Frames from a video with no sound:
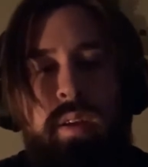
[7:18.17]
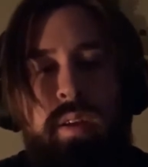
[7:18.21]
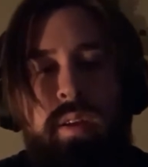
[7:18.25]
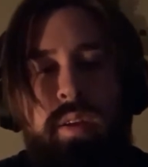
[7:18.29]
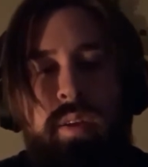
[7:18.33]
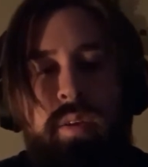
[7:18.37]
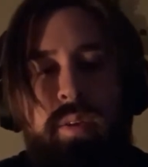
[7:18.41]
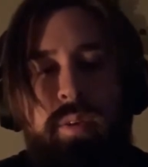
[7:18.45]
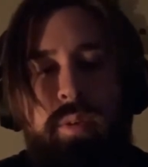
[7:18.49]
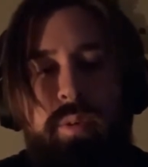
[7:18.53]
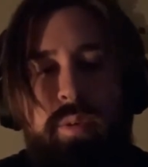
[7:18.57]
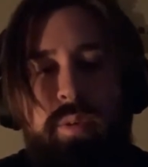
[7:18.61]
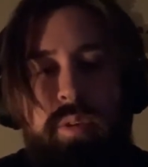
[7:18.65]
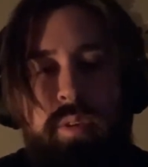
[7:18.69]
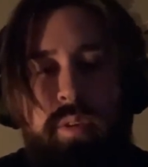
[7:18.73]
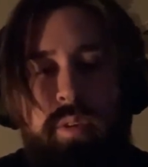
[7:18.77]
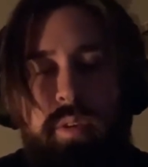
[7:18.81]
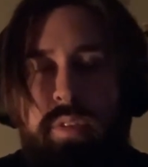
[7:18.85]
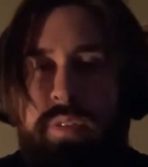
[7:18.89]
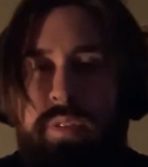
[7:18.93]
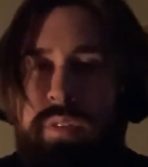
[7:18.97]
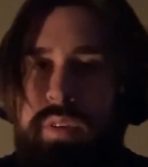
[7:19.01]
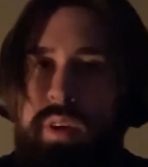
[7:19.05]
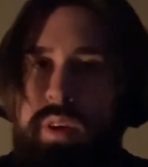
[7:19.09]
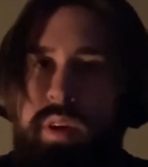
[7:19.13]
Ullr is
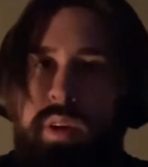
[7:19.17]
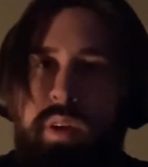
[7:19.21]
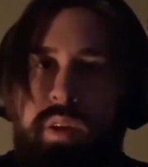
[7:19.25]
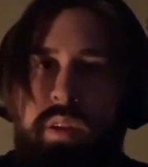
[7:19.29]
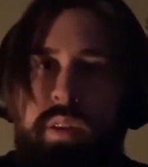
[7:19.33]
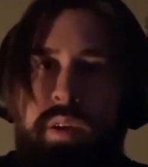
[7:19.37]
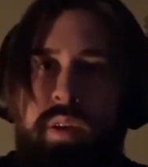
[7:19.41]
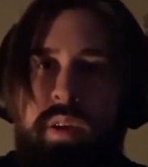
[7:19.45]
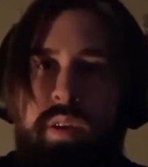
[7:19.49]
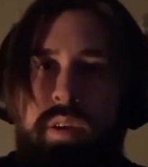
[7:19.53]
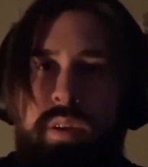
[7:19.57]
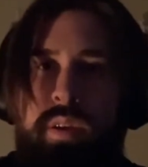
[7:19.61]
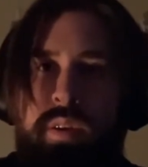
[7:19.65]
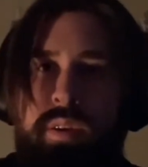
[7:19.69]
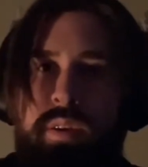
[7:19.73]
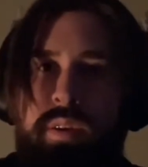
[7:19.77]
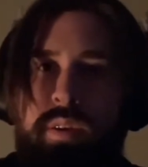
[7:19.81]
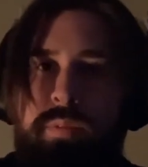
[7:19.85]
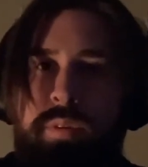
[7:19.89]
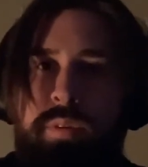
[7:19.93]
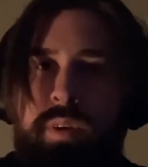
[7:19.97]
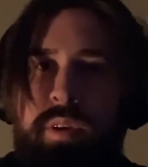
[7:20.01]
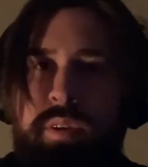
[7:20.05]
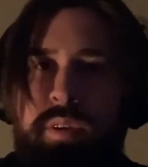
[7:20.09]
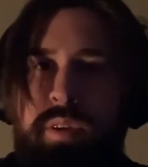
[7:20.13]
not a
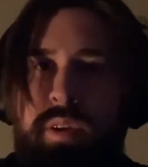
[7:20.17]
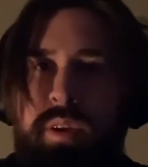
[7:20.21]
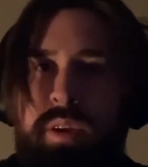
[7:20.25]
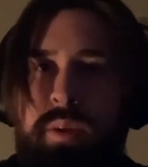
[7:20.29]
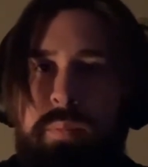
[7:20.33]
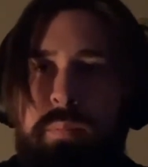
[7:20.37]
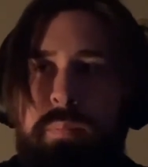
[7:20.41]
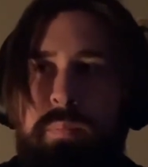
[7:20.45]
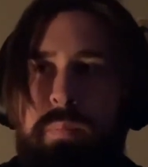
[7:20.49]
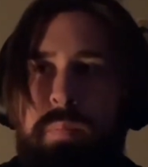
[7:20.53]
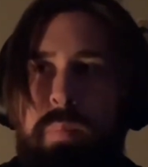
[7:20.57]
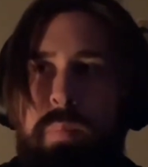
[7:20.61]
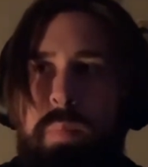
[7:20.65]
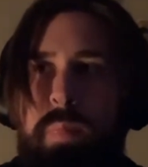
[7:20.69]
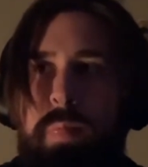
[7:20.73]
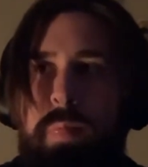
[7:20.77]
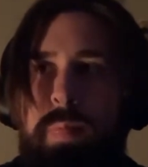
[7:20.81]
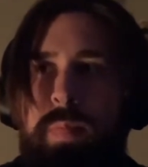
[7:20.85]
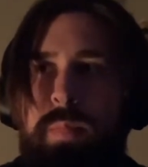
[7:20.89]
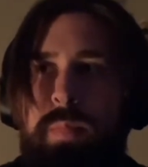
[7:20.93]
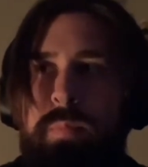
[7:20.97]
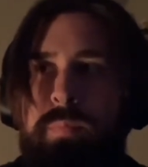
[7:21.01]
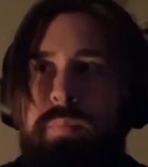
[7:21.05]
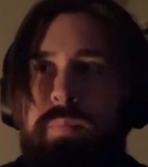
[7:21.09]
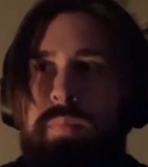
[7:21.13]
very
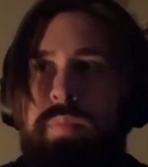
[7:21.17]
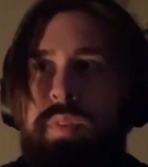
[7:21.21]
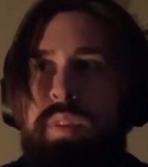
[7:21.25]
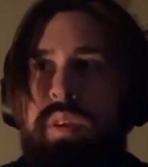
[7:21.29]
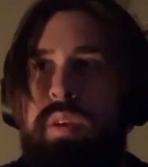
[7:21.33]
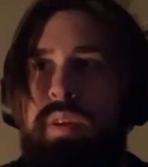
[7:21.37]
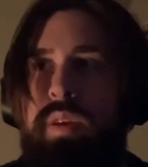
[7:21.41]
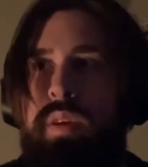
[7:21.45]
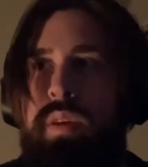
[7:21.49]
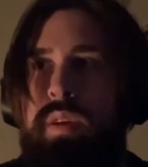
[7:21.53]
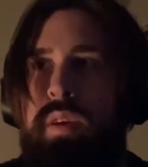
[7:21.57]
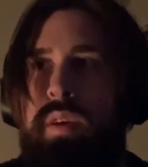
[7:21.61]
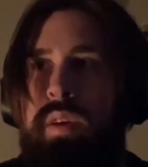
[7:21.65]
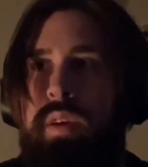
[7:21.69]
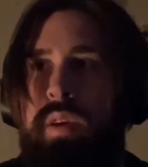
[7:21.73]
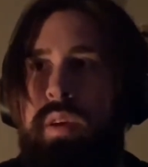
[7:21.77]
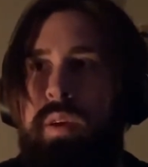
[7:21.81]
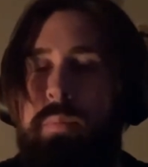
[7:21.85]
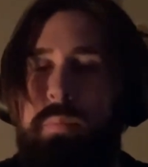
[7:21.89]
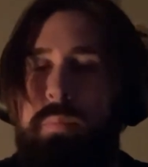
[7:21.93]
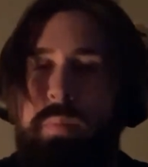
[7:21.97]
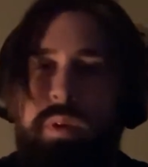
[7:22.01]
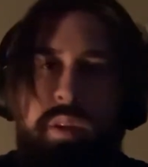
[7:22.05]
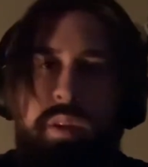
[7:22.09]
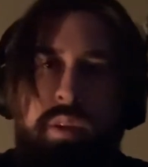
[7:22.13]

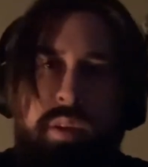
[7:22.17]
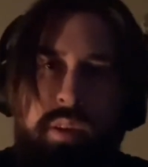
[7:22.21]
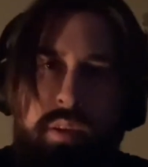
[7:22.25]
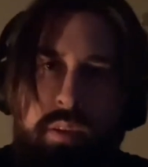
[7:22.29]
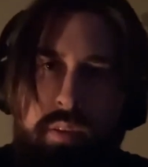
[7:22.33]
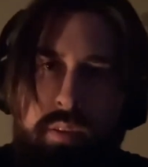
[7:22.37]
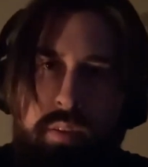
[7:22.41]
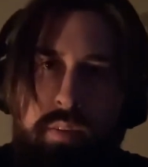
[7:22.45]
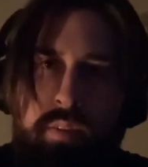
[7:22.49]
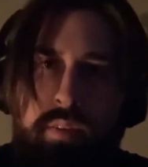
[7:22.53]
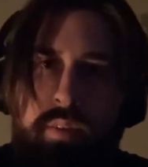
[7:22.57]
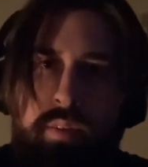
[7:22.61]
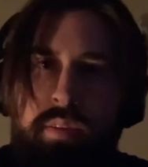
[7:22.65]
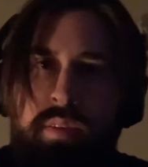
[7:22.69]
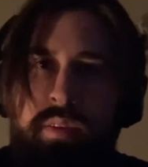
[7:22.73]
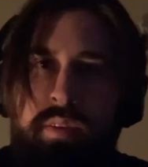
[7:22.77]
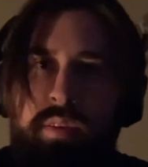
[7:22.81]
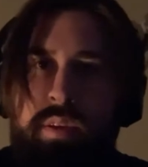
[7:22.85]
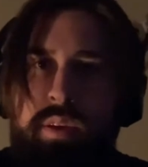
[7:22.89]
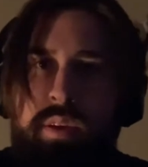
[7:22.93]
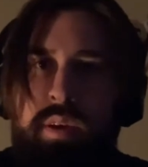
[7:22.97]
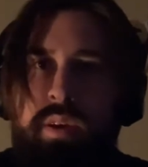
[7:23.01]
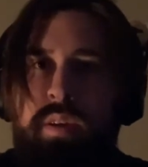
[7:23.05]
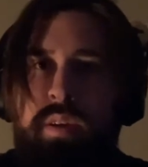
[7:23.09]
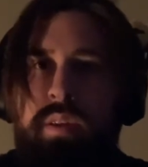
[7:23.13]
immediate
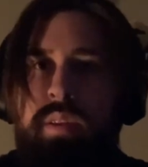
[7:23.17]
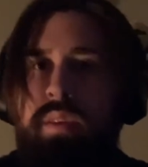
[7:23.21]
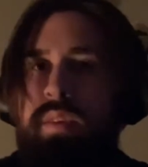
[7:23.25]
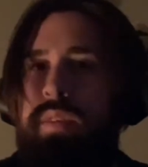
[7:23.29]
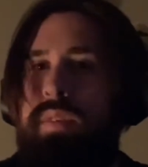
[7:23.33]
god.